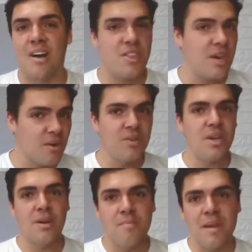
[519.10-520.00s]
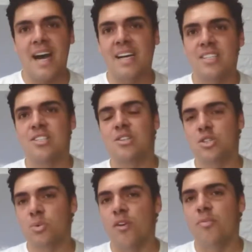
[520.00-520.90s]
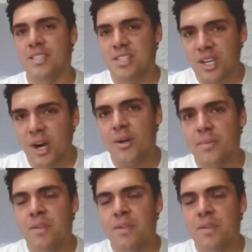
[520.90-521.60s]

there or thereabouts 12 months ago.